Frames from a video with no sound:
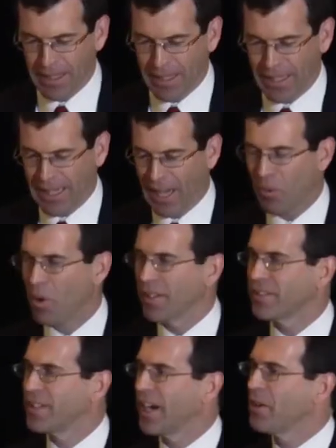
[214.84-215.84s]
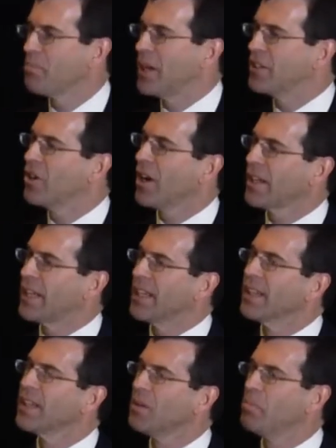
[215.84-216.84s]
I want to start by
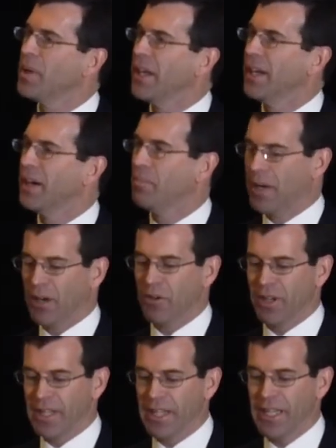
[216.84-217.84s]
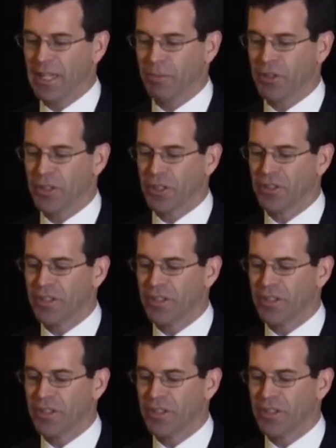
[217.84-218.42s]
talking a little bit about New Hampshire.